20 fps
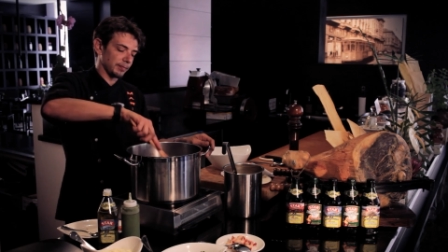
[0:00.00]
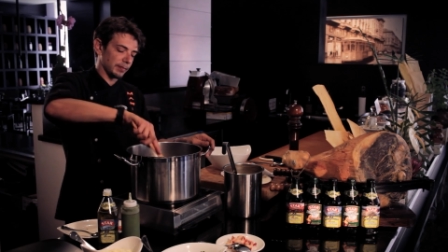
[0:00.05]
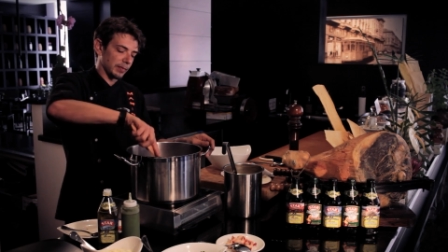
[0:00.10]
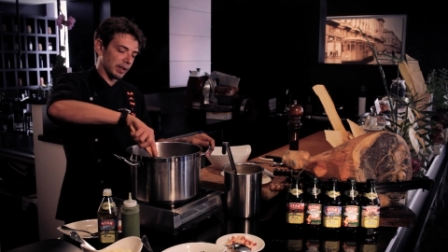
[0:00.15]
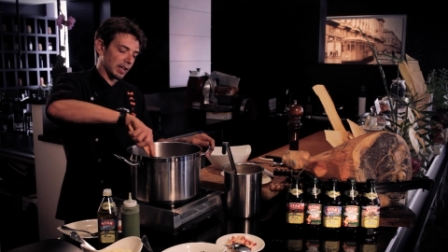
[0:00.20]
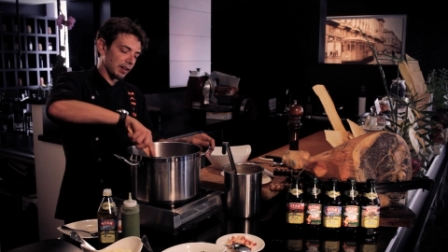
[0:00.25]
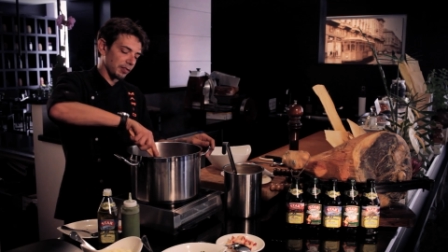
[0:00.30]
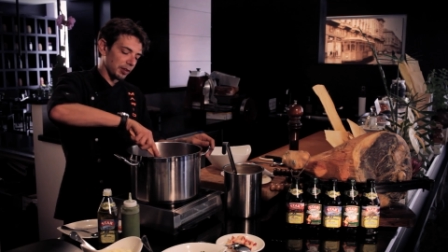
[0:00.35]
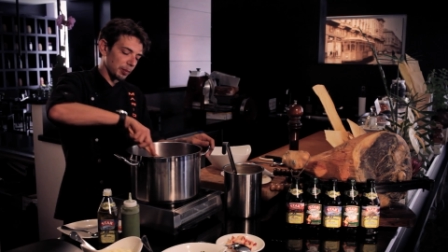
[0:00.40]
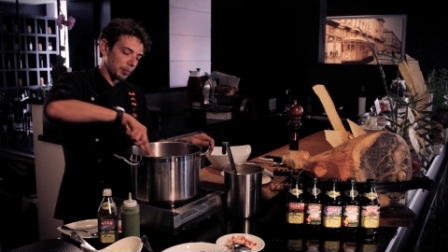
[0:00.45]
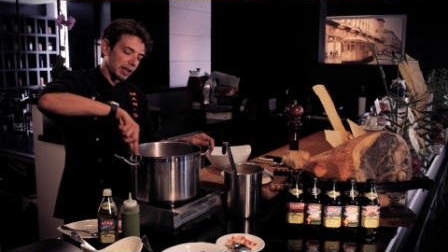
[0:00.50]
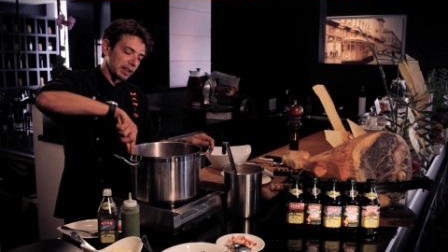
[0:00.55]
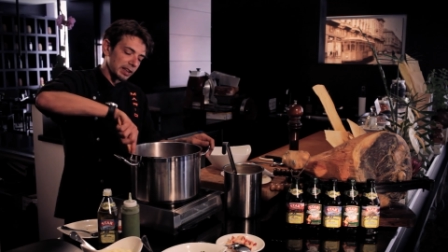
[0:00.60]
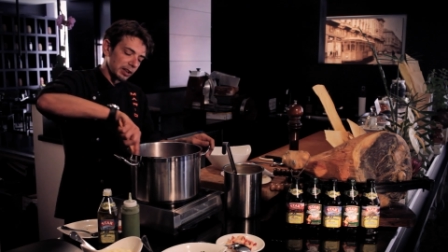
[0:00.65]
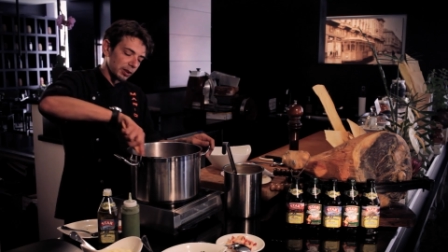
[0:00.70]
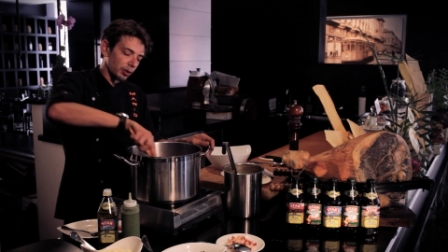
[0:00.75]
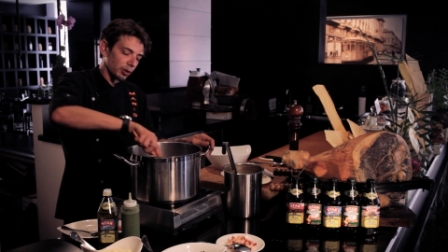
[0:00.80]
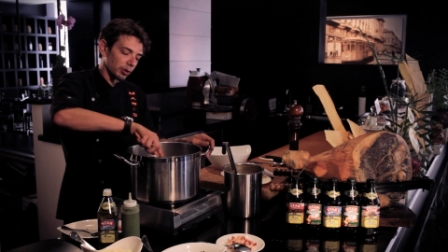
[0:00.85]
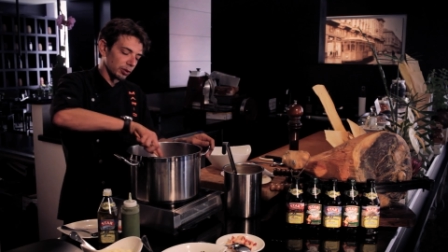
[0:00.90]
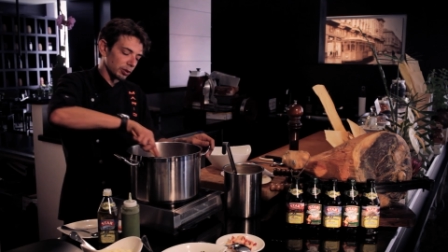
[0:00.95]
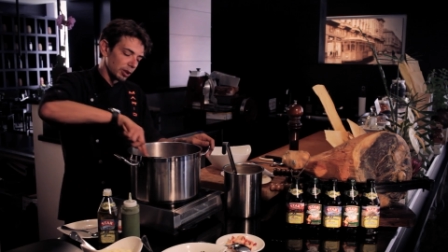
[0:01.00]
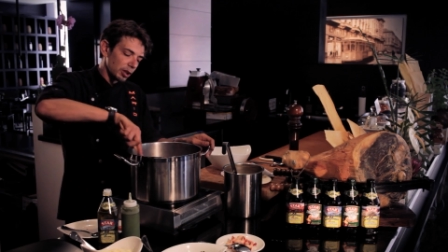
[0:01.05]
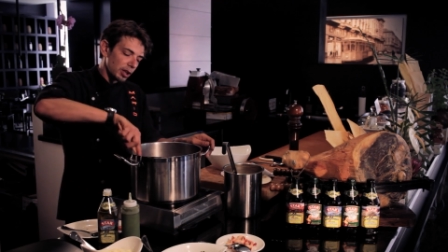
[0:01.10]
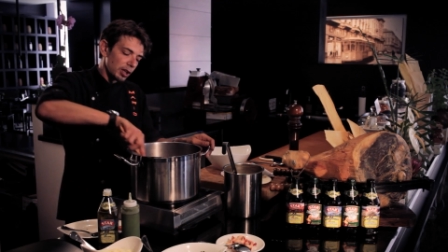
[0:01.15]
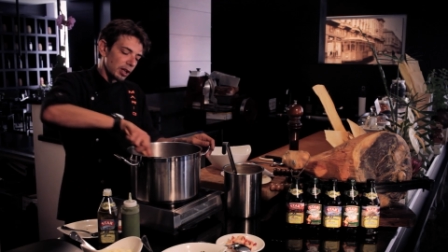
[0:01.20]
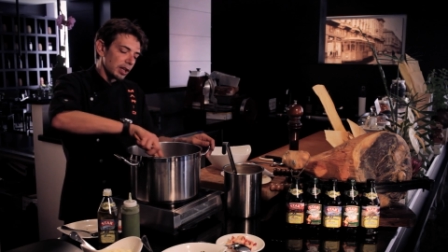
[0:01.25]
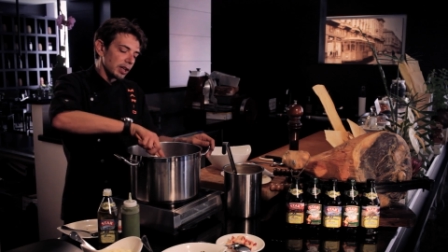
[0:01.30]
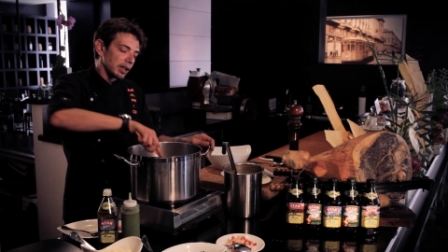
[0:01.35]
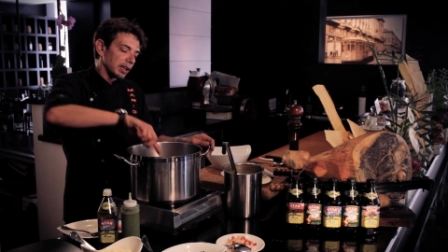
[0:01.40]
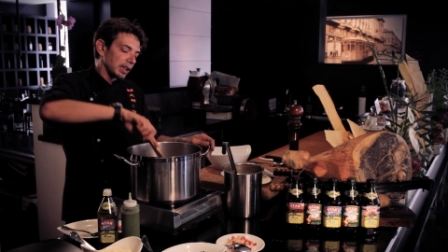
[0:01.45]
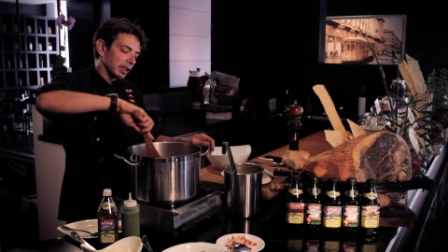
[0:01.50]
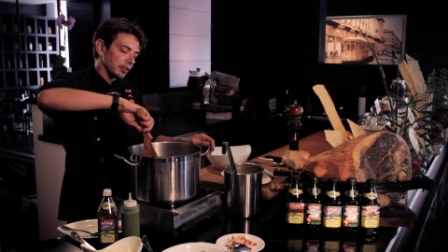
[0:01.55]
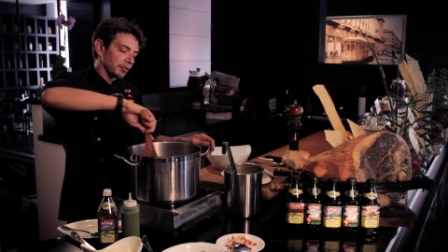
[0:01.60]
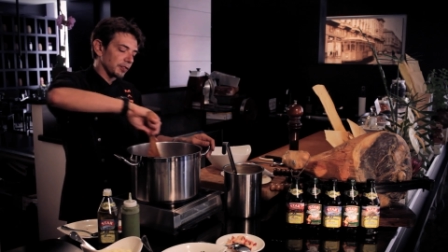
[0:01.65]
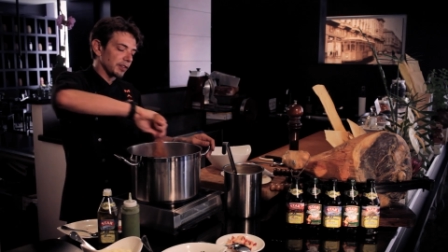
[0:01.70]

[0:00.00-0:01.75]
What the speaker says: everybody knows if